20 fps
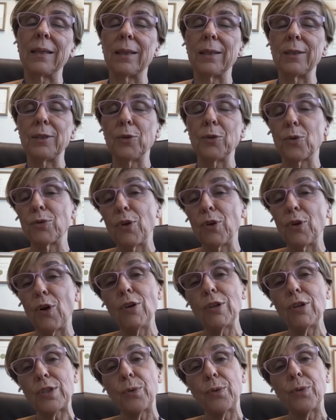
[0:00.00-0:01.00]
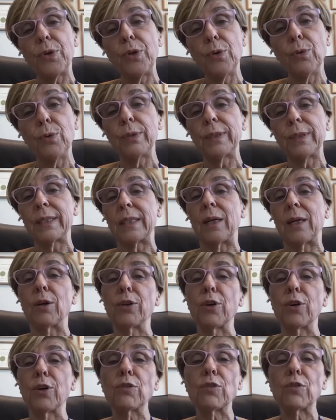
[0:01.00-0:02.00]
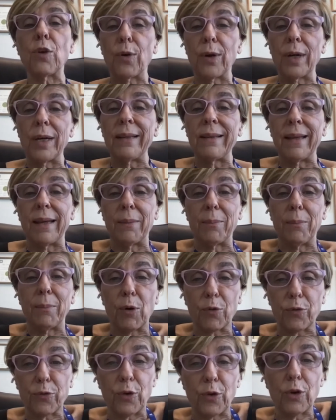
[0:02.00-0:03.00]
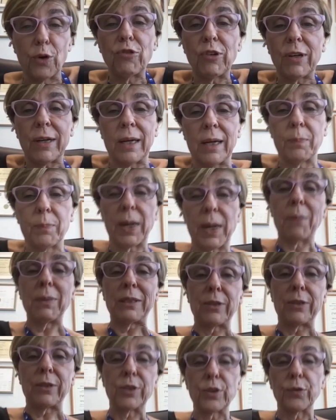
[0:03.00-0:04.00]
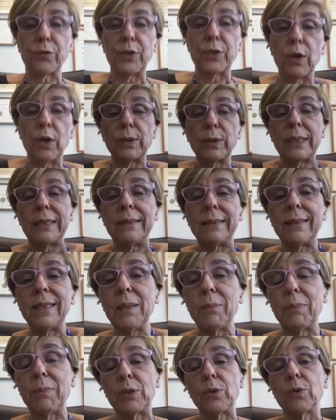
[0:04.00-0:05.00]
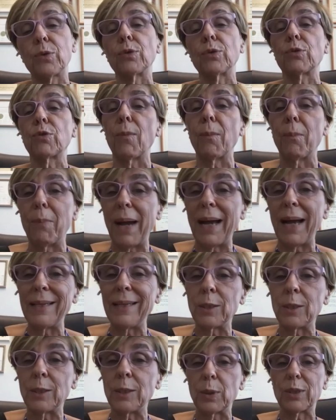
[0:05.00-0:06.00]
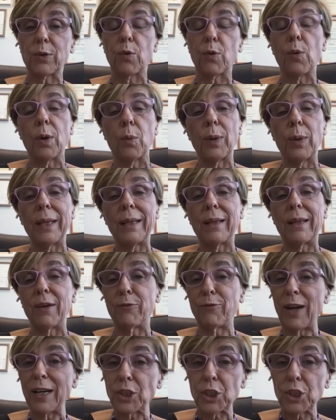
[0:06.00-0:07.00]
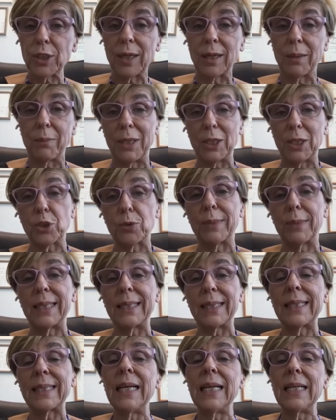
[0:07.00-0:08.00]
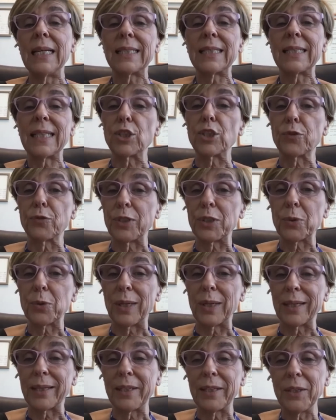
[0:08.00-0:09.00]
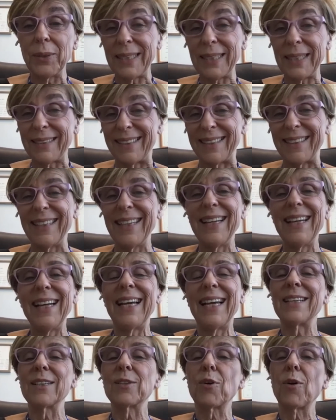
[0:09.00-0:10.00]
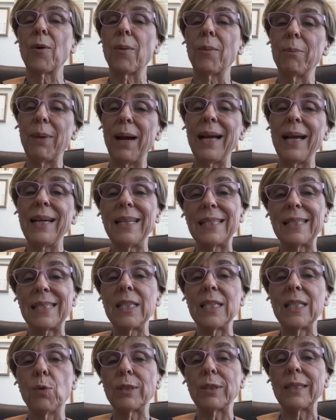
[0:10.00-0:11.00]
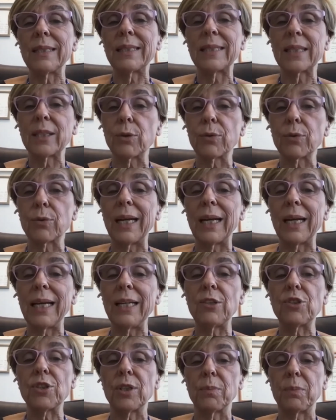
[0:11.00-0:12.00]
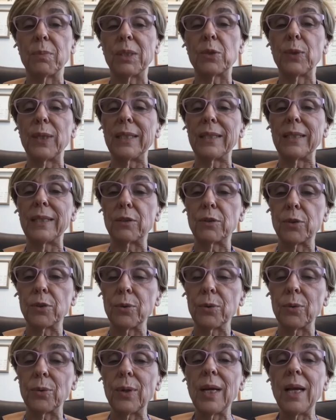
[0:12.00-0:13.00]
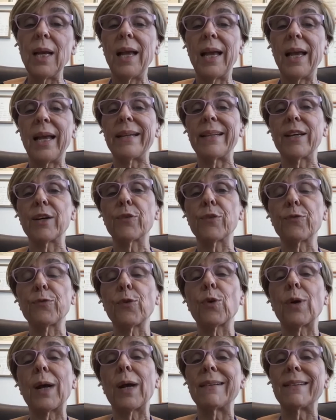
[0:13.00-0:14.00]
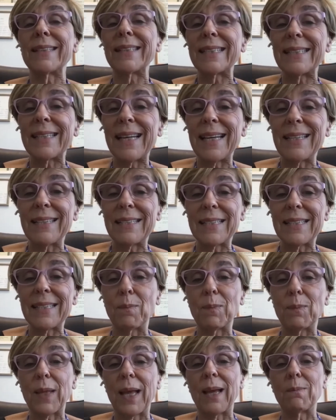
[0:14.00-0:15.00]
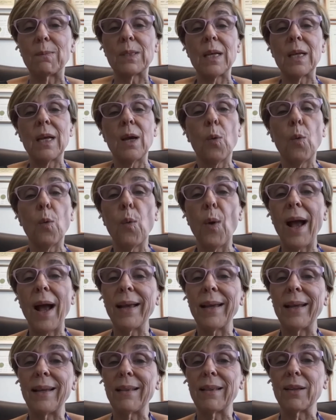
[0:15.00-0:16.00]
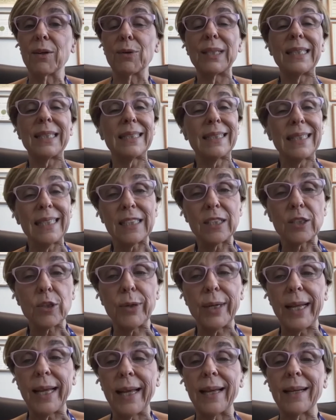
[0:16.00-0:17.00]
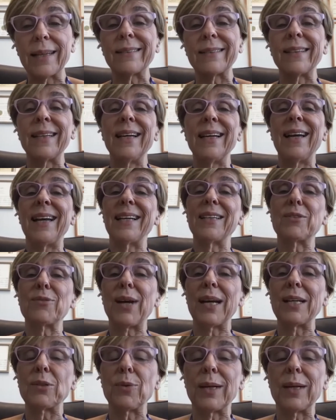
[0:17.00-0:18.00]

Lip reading: You could also use not only the morphological parameters of the OCT, but you could combine it with the functional measurements, such as visual acuity, and combine and see what is the correlation between the two, and therefore understand sometimes why there is a disconnect, and try to